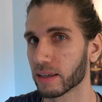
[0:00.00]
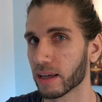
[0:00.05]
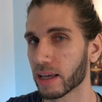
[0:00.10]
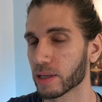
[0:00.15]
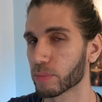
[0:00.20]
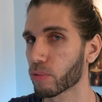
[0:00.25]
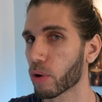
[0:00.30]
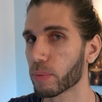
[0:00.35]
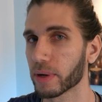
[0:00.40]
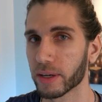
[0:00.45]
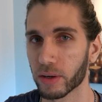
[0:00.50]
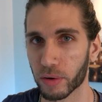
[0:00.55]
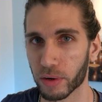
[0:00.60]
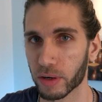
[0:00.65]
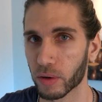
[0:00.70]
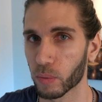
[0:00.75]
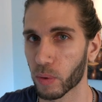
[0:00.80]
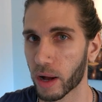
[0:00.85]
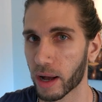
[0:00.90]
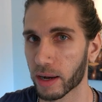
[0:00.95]
it's probably not
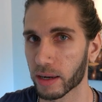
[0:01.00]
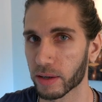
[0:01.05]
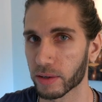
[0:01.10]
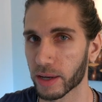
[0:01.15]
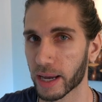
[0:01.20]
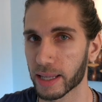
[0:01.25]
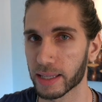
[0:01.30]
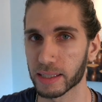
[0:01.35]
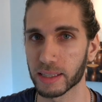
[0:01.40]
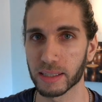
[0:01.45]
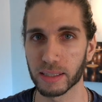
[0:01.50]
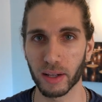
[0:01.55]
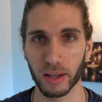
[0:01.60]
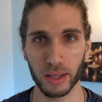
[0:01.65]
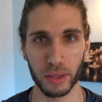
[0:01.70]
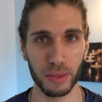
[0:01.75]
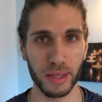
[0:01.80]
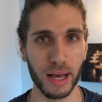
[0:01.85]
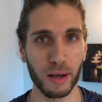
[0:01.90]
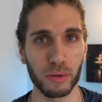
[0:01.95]
going to work. Okay, this is
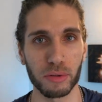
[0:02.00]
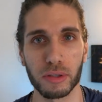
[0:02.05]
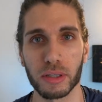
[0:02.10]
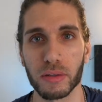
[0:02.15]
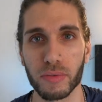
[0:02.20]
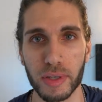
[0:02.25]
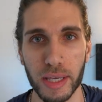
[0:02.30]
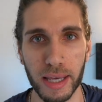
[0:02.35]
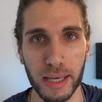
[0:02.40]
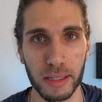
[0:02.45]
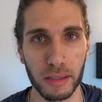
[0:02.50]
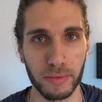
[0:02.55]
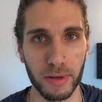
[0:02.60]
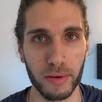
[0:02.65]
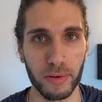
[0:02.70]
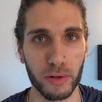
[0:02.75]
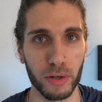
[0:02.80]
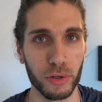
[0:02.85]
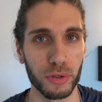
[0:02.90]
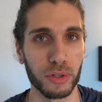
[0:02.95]
like thousands of years of
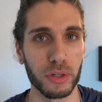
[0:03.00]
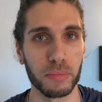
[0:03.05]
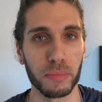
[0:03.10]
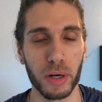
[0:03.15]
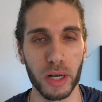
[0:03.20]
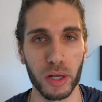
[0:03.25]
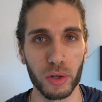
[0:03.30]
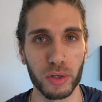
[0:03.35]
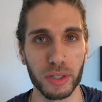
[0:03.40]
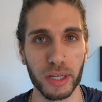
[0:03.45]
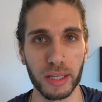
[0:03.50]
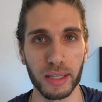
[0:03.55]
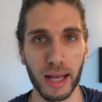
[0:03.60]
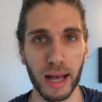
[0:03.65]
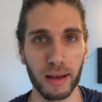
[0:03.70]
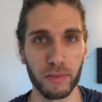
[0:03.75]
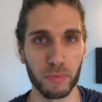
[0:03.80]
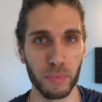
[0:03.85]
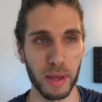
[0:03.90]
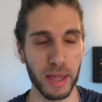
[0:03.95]
evolution and biology
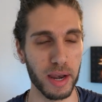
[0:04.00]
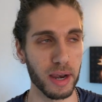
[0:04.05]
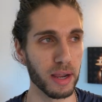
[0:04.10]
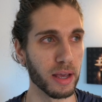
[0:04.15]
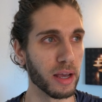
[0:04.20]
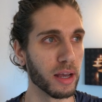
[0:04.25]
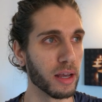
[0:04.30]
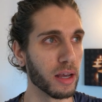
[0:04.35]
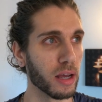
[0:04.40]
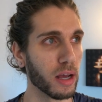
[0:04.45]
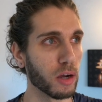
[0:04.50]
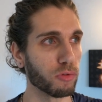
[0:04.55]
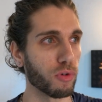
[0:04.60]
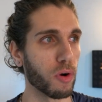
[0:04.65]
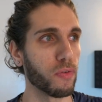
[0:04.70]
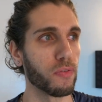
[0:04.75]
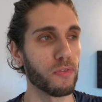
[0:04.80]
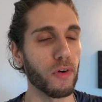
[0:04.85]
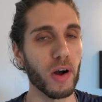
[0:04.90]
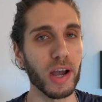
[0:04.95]
that have been
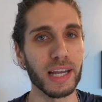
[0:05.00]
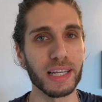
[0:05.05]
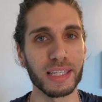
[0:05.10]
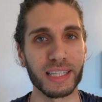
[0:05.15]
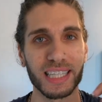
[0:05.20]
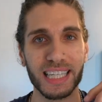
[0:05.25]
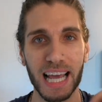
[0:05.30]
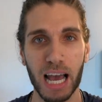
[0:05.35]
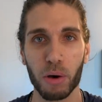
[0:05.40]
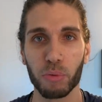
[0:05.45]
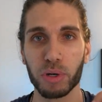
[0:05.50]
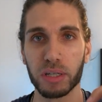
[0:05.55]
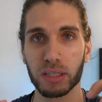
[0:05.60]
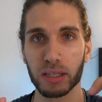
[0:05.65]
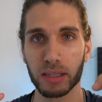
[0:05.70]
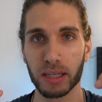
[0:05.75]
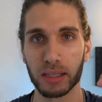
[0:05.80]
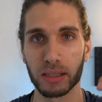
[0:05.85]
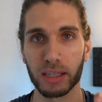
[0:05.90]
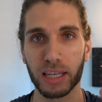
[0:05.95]
refined down
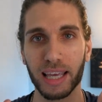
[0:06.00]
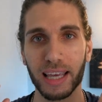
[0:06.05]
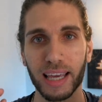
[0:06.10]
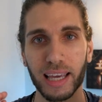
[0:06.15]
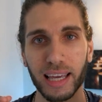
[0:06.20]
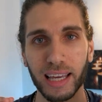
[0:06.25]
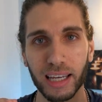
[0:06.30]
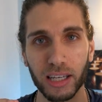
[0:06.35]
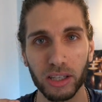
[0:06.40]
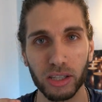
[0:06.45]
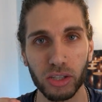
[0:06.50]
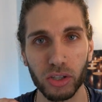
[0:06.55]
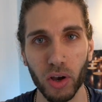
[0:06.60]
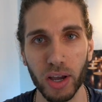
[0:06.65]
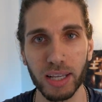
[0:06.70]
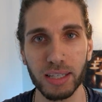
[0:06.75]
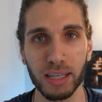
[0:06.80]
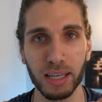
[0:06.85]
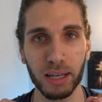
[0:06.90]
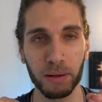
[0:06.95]
into this
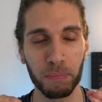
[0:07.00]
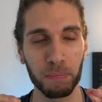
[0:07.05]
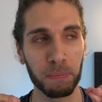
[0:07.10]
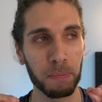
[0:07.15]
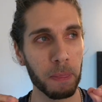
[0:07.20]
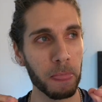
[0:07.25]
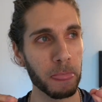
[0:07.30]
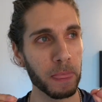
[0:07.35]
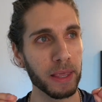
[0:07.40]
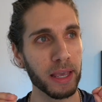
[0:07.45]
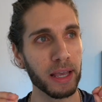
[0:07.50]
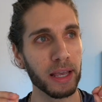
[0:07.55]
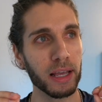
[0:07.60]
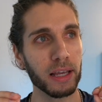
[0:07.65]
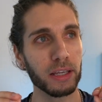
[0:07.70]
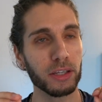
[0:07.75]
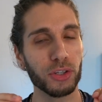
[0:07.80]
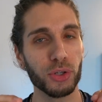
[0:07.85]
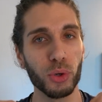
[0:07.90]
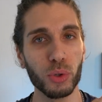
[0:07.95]
exciting,
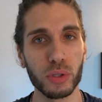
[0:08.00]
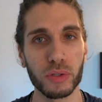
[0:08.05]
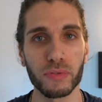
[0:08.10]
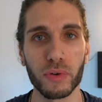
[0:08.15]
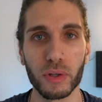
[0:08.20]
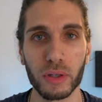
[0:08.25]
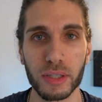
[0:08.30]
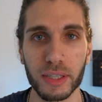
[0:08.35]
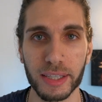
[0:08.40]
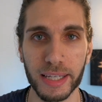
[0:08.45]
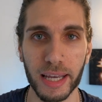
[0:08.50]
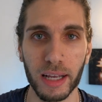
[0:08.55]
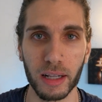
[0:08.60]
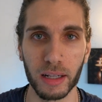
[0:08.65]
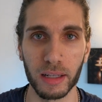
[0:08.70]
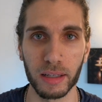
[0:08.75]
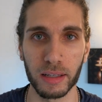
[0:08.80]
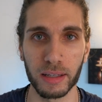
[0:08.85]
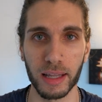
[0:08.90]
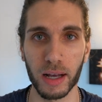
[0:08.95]
useful
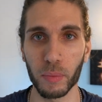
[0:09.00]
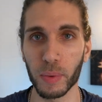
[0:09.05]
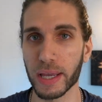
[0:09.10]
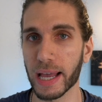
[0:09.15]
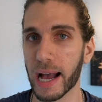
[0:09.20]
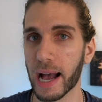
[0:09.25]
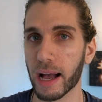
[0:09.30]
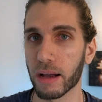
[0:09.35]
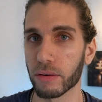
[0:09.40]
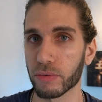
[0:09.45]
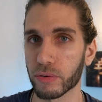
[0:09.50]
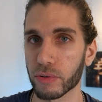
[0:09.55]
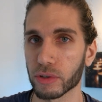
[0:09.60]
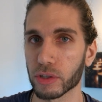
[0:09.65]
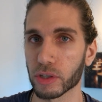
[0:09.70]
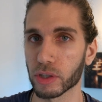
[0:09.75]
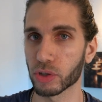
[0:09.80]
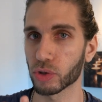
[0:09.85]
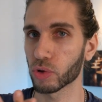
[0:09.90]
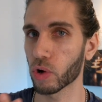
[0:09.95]
skill that we have
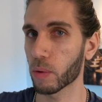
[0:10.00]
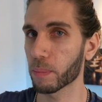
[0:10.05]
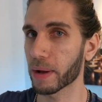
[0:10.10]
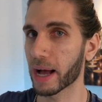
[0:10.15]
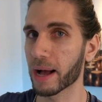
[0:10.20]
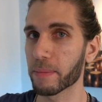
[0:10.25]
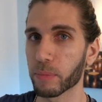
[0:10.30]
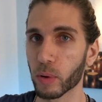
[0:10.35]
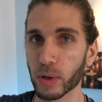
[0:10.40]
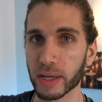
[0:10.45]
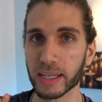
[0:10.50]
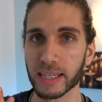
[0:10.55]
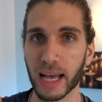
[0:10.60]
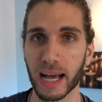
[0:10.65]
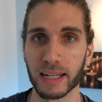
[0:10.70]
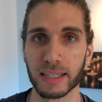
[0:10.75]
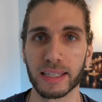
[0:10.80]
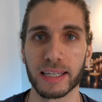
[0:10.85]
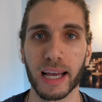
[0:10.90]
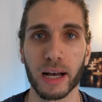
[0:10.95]
to stop our bodies
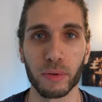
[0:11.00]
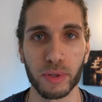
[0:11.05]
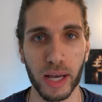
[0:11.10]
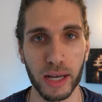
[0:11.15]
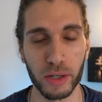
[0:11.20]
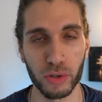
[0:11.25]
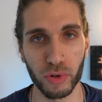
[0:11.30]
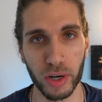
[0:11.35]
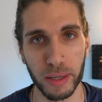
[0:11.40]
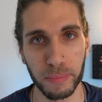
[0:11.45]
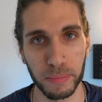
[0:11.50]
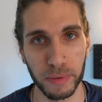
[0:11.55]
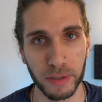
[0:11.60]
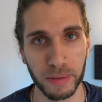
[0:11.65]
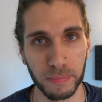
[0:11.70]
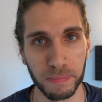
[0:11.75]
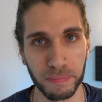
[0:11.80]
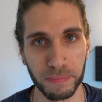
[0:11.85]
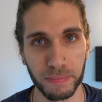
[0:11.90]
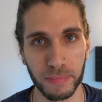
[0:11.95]
acting out our
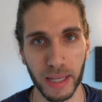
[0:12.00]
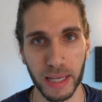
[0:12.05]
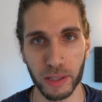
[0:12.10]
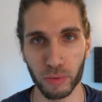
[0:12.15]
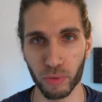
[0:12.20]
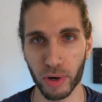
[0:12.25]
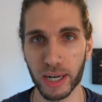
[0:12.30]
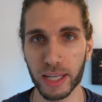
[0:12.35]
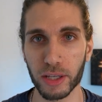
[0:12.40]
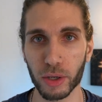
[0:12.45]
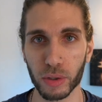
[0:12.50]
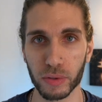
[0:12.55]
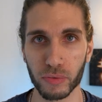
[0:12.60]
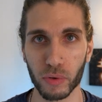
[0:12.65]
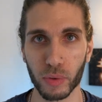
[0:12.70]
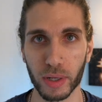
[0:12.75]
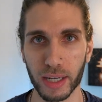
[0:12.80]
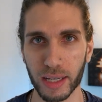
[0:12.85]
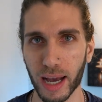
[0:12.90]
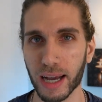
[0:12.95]
dreams. It's really
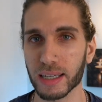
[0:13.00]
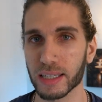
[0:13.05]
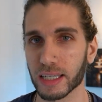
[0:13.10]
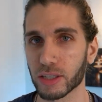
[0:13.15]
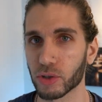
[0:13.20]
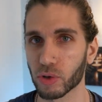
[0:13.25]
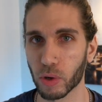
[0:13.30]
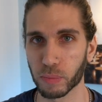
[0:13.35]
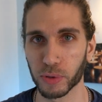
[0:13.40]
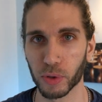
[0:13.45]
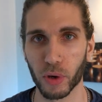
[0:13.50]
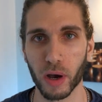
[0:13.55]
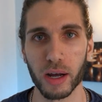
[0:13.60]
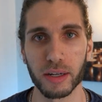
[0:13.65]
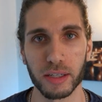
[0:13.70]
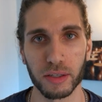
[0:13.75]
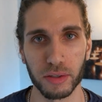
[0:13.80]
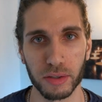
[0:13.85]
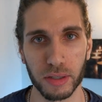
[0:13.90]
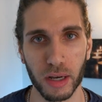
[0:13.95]
useful and it actually stops you
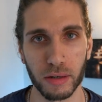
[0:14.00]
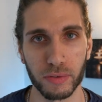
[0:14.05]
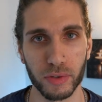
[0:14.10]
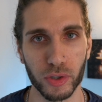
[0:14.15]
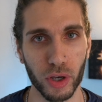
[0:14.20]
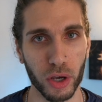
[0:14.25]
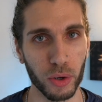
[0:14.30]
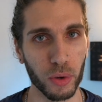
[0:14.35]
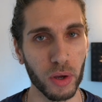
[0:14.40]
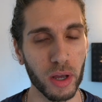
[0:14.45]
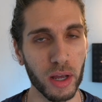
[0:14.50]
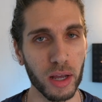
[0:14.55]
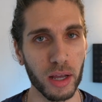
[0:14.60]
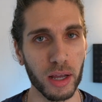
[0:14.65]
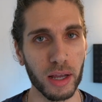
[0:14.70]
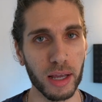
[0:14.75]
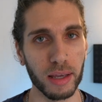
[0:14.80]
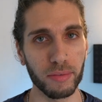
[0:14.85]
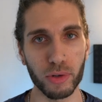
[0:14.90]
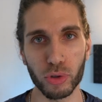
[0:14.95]
hurting yourself. So
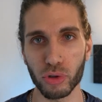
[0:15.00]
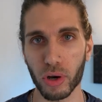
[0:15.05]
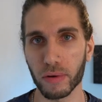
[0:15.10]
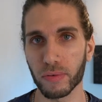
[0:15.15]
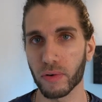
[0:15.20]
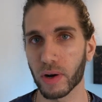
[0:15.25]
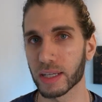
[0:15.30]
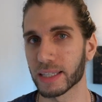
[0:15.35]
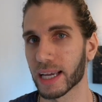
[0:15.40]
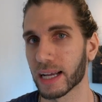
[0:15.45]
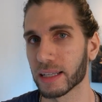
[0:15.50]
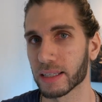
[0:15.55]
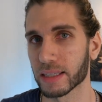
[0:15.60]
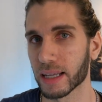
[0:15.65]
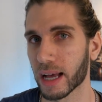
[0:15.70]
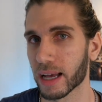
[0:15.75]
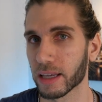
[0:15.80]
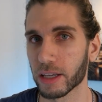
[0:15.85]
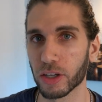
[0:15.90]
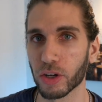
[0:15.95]
if you try and fight against
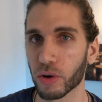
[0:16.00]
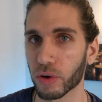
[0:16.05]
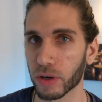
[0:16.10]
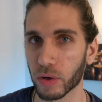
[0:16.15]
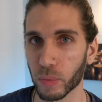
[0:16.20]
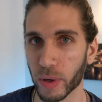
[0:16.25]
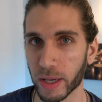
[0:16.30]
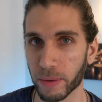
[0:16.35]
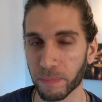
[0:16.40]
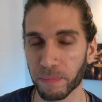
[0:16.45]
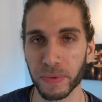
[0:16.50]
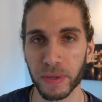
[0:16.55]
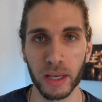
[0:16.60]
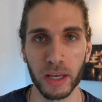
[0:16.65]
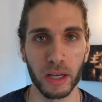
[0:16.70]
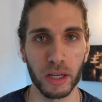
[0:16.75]
that, you're not going to win.